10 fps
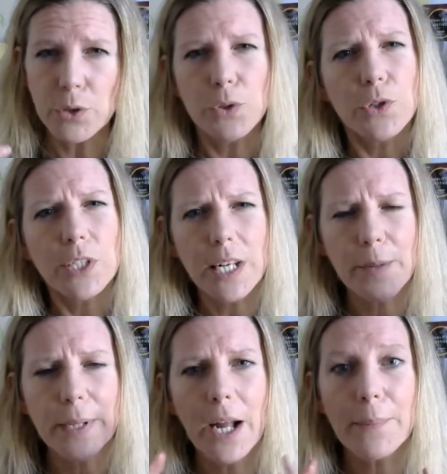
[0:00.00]
you suddenly
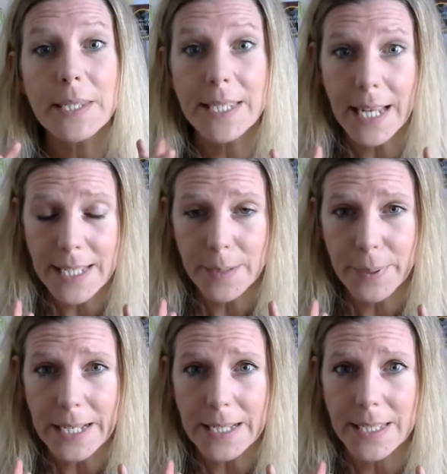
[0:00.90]
become the center
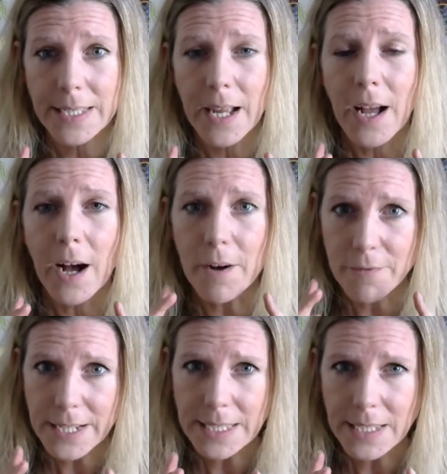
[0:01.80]
piece of
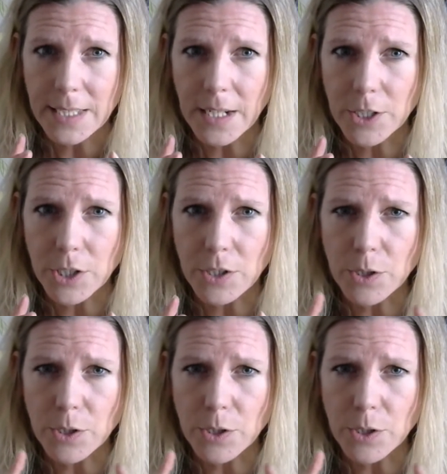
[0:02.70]
these discussions,